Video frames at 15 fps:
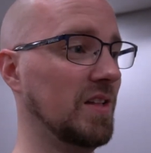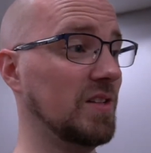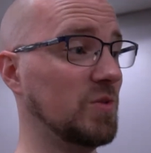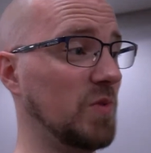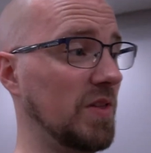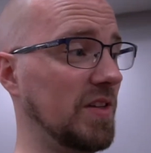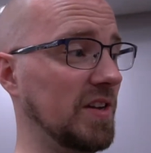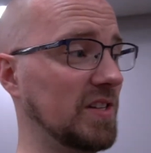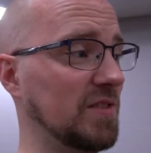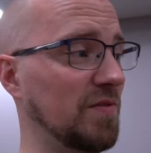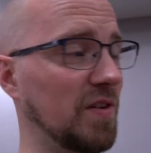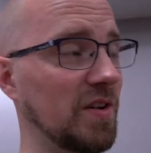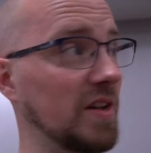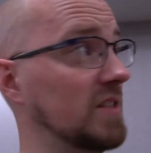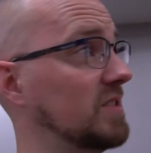That's why I think
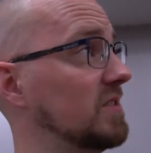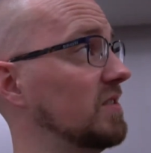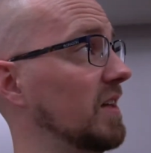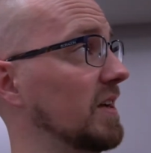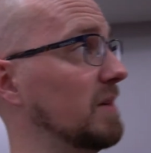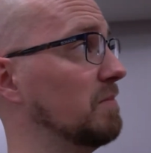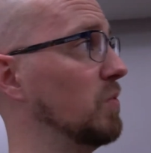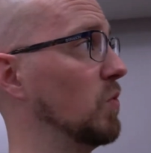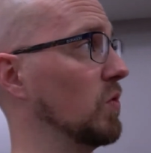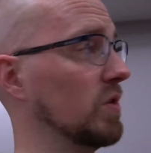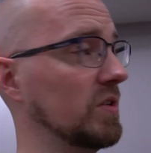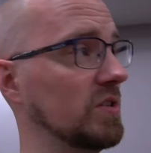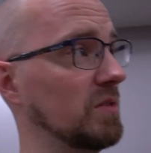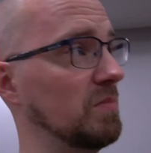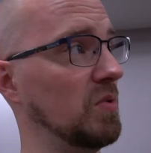it's like
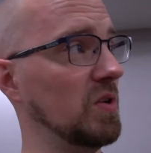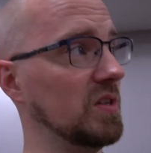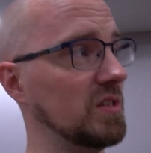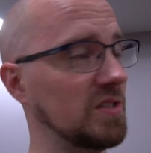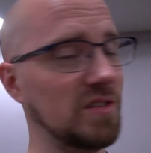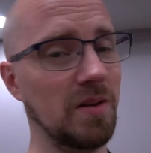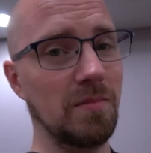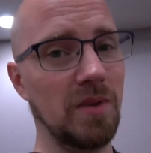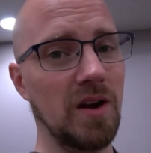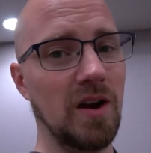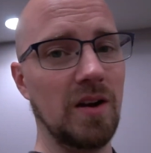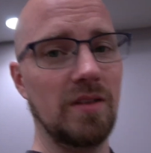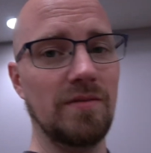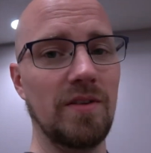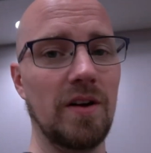important to put some
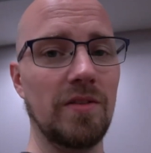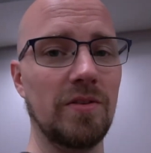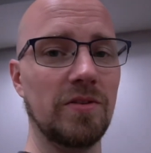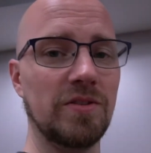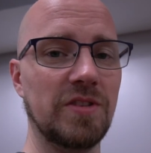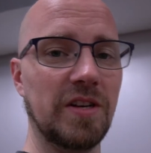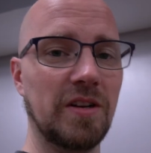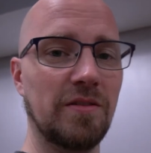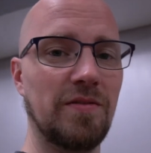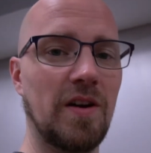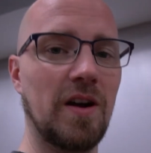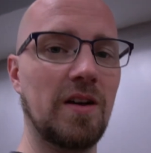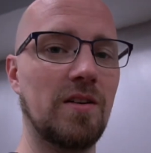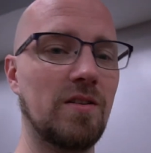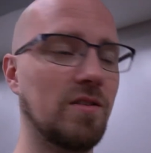kind of other
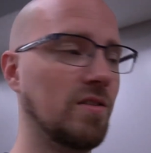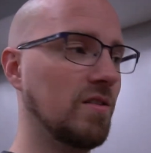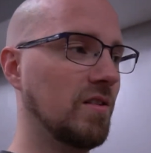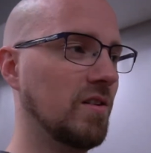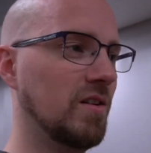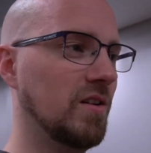signifier